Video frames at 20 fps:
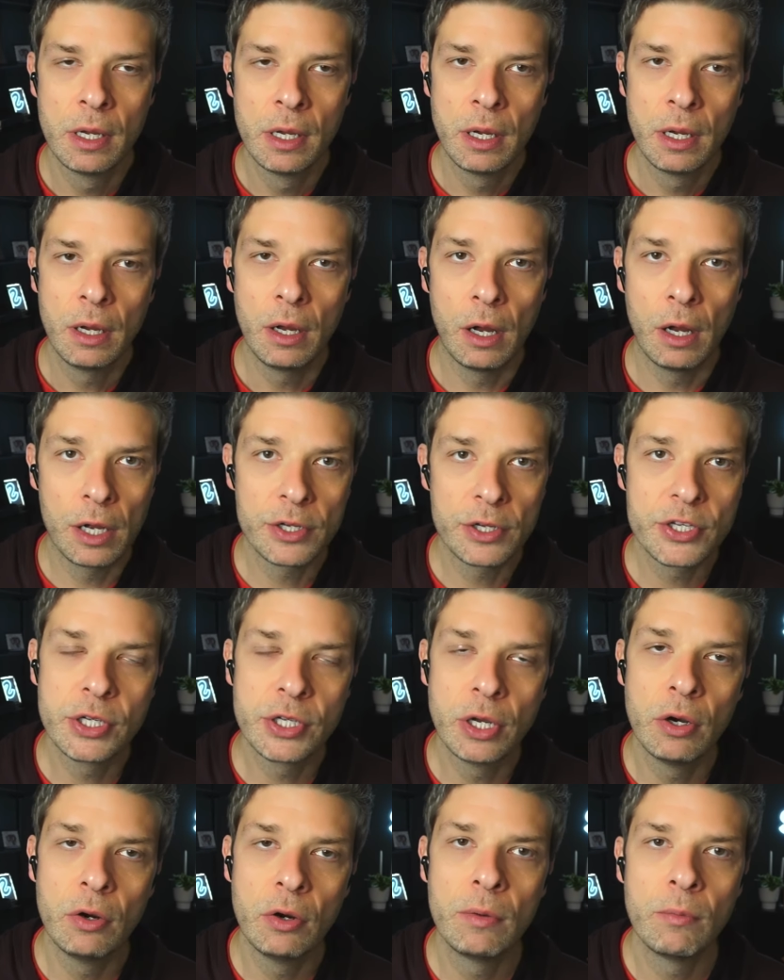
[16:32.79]

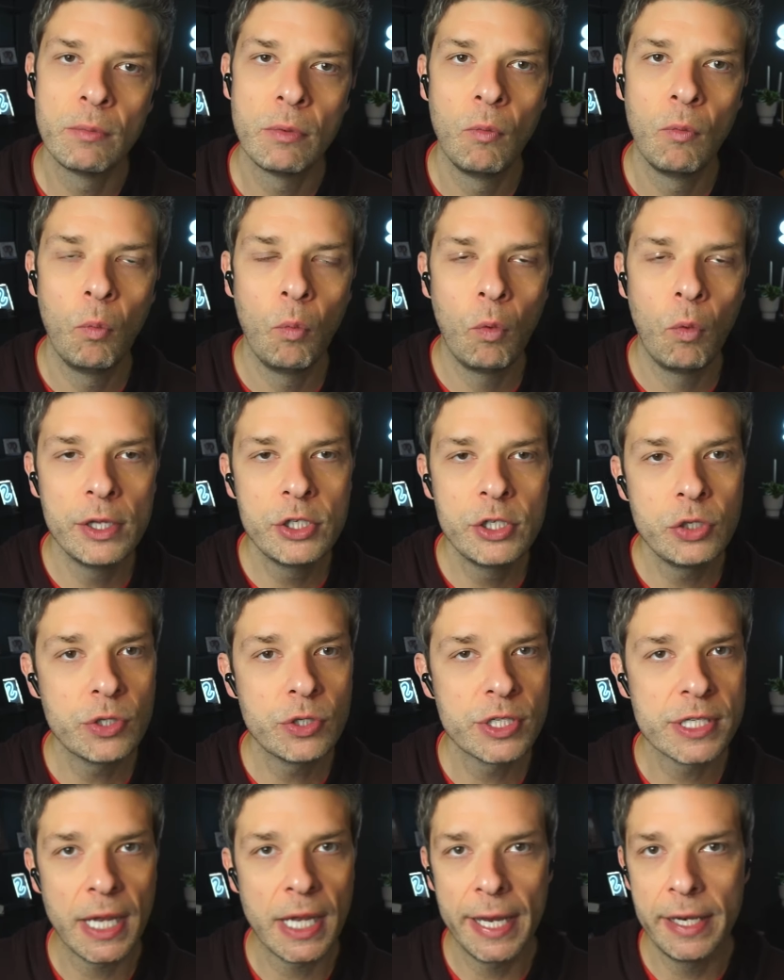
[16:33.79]
Also, once you
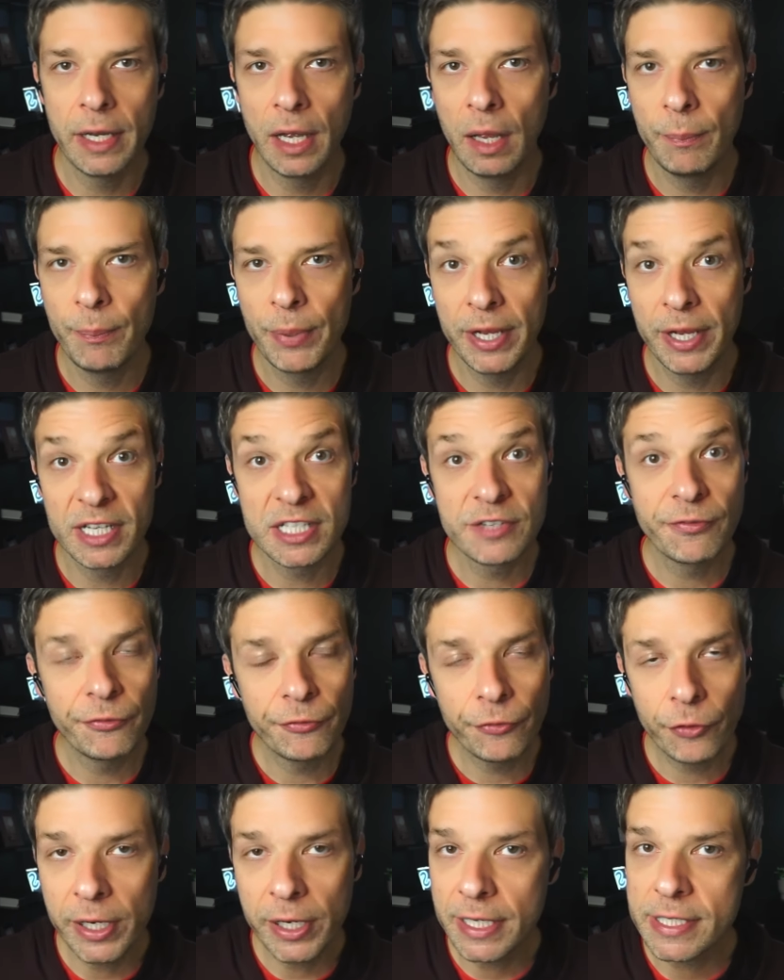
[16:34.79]
sign up, and it's
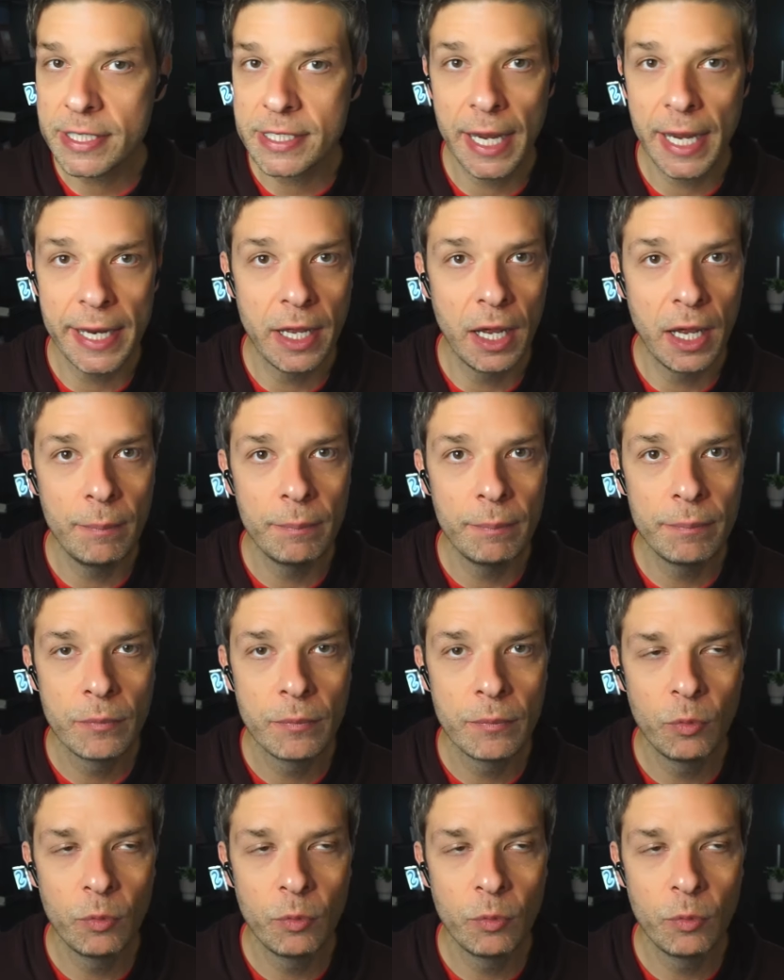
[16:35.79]
free to sign up,